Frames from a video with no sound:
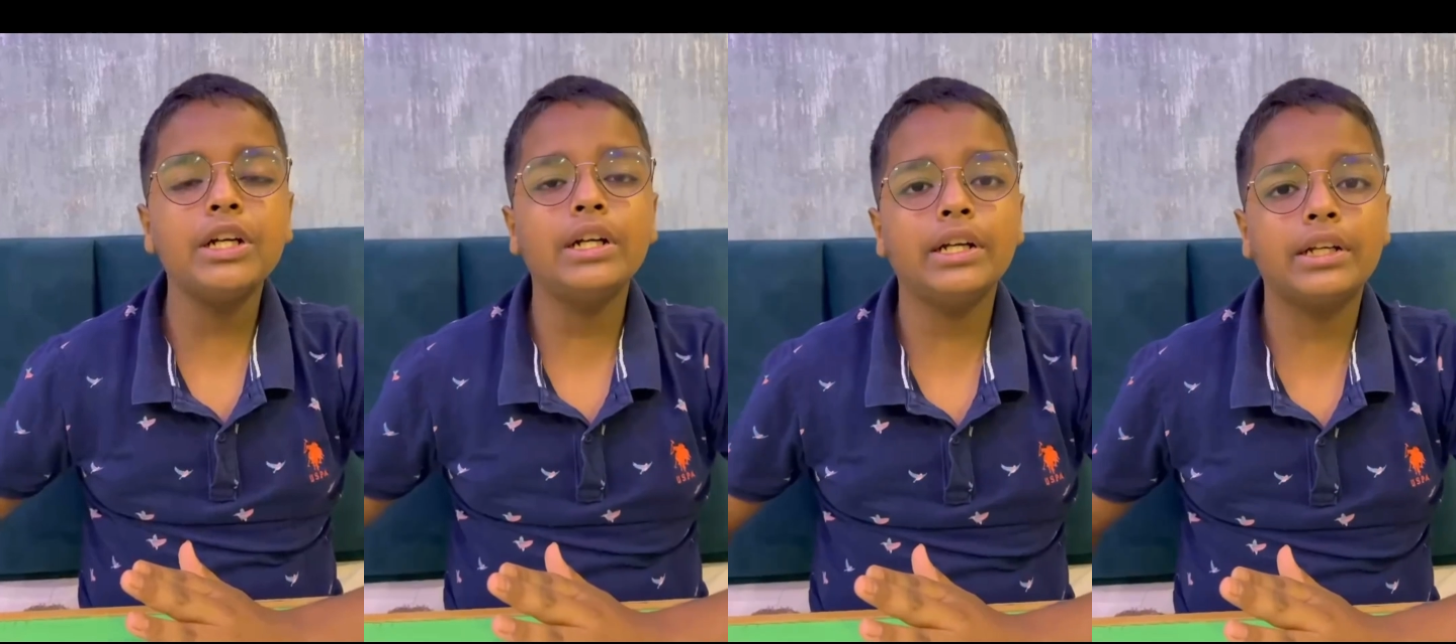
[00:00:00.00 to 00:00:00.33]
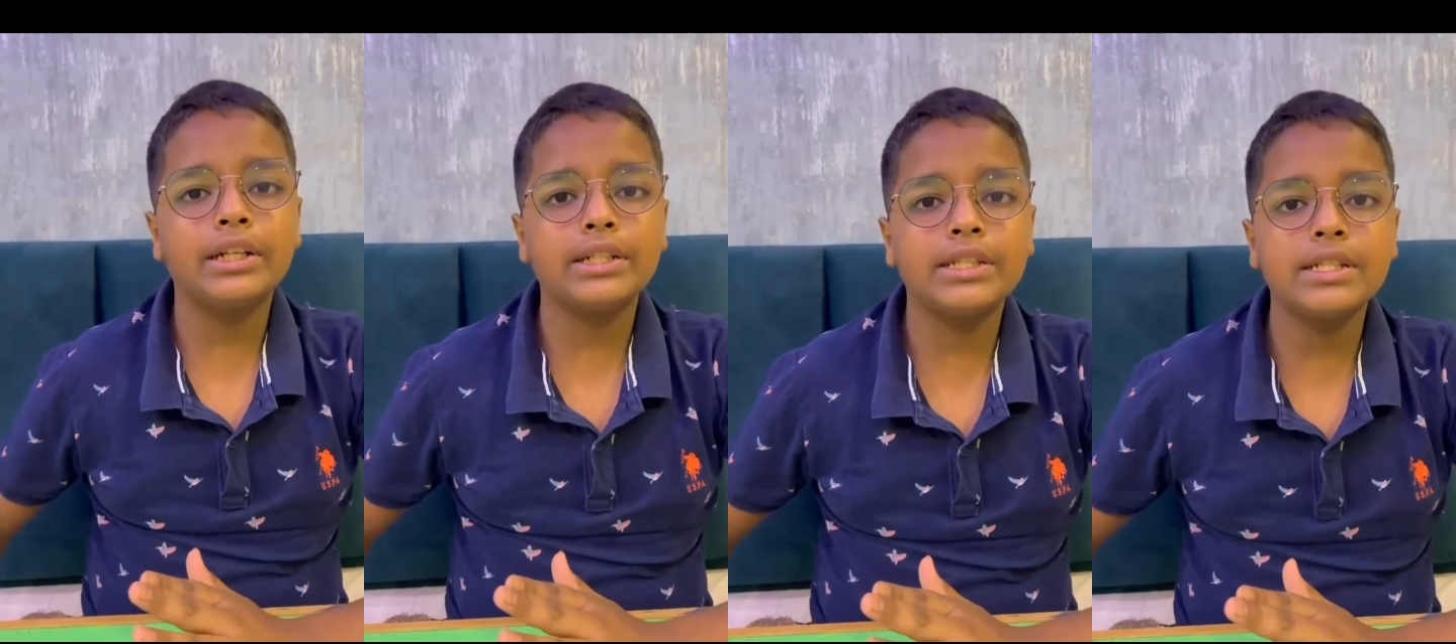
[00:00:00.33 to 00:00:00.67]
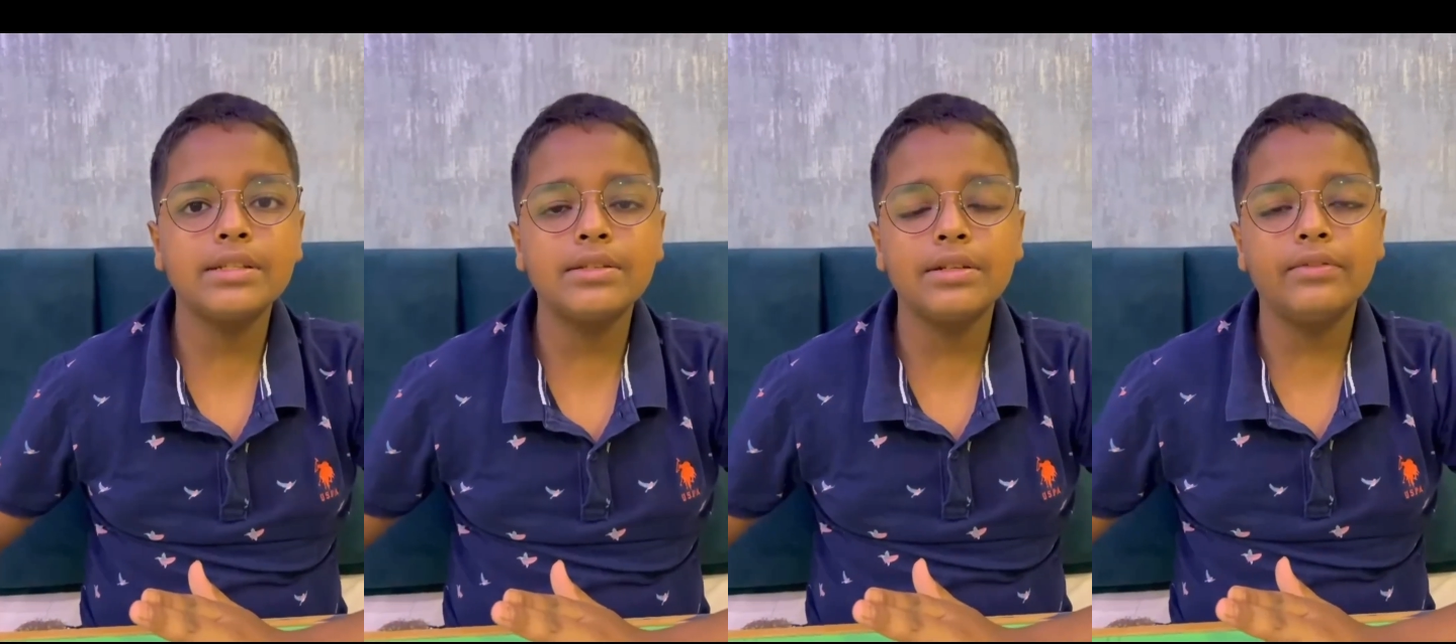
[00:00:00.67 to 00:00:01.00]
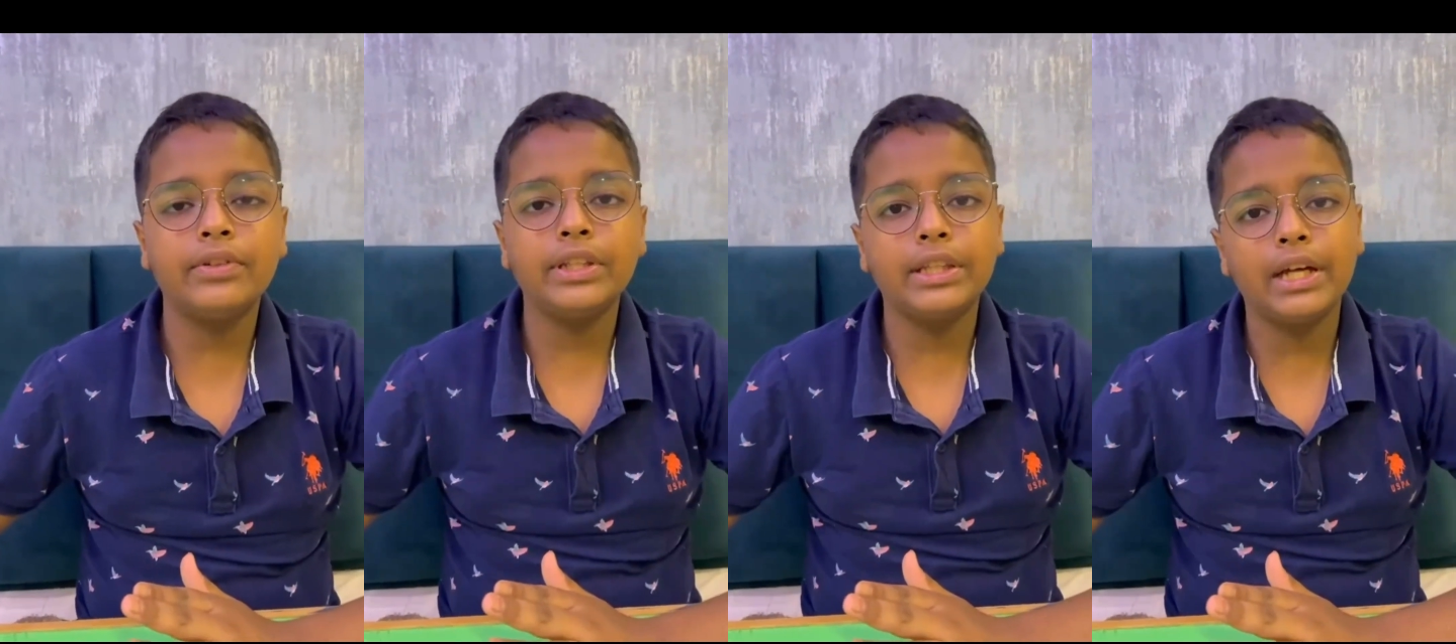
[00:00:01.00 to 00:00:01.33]
decreases
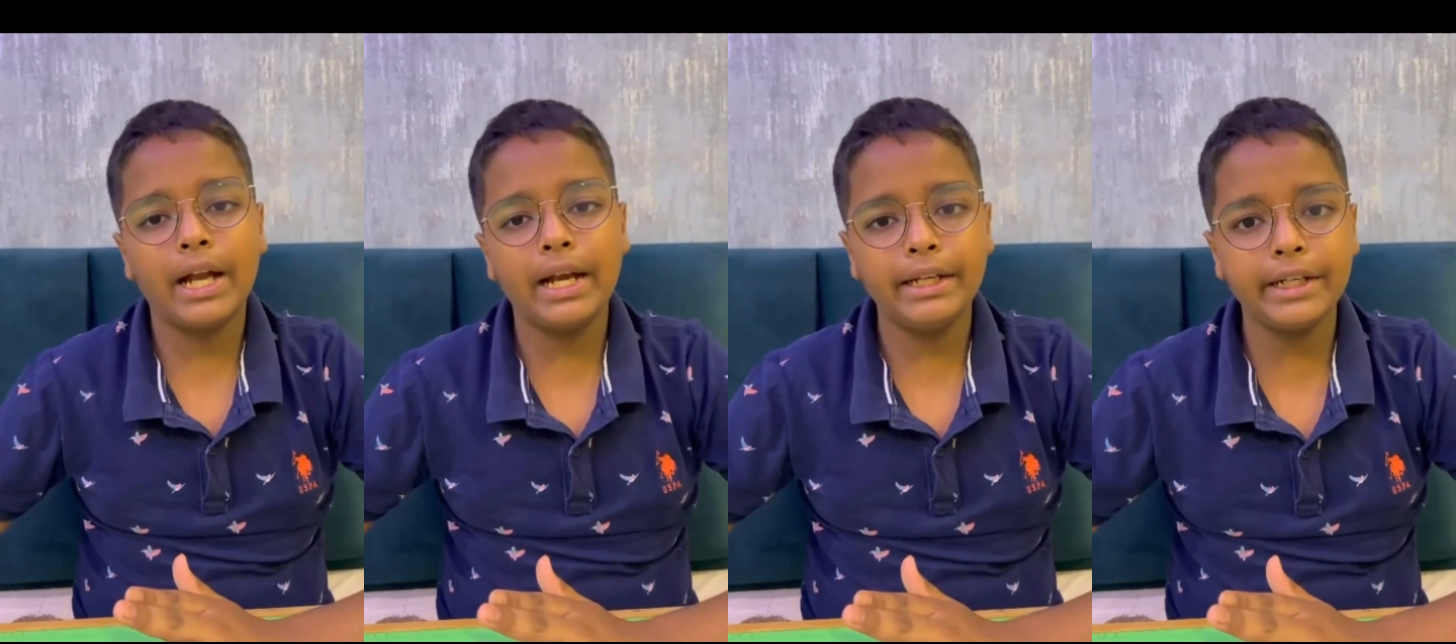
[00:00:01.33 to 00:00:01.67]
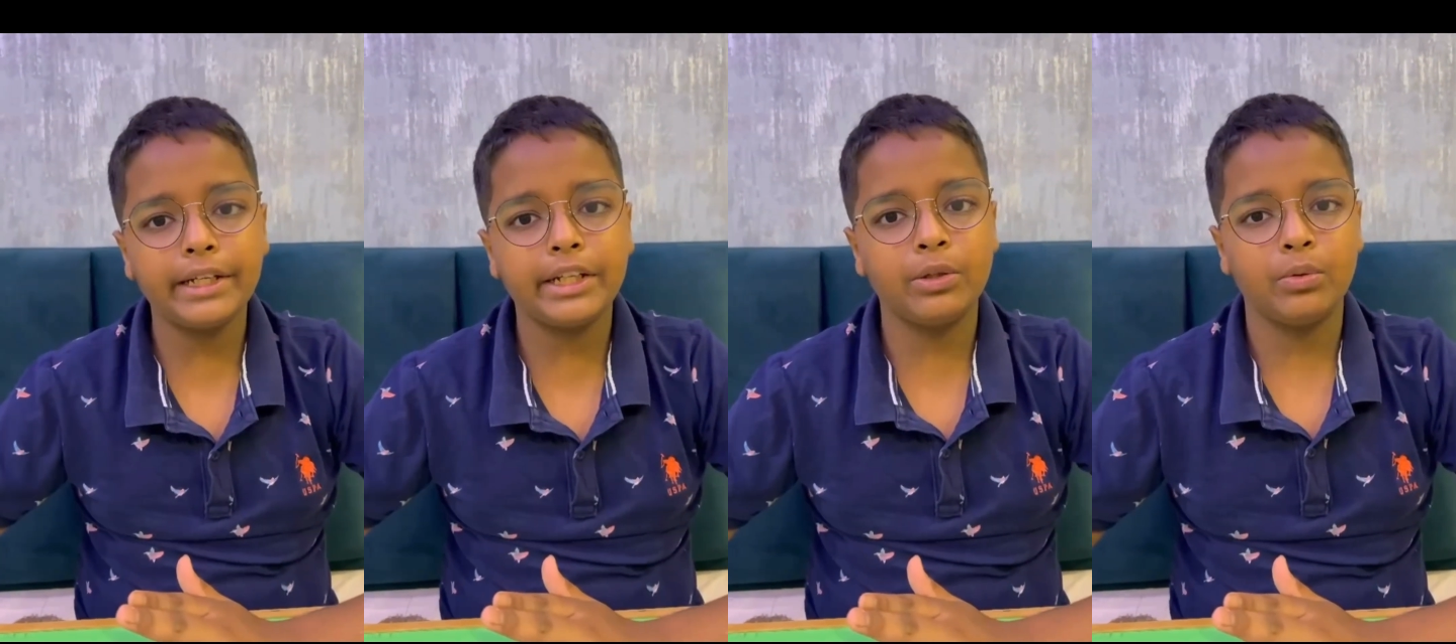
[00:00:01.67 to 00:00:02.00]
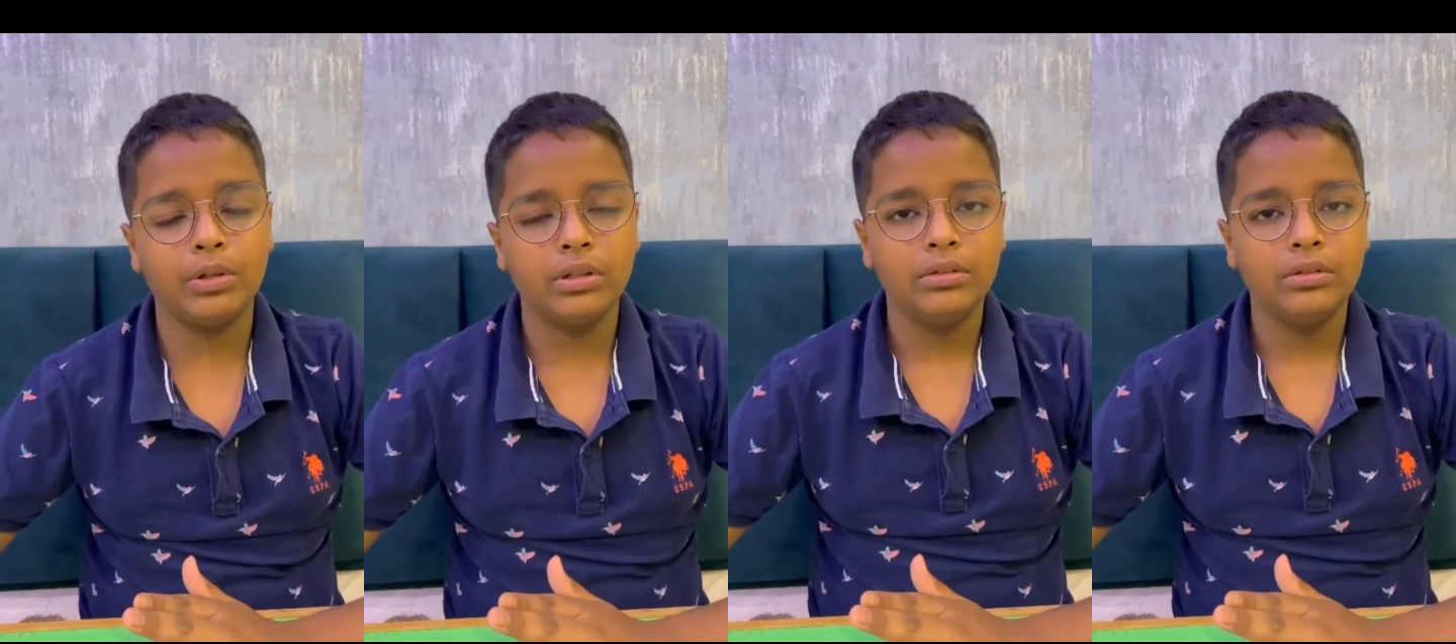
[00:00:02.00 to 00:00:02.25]
with the altitude.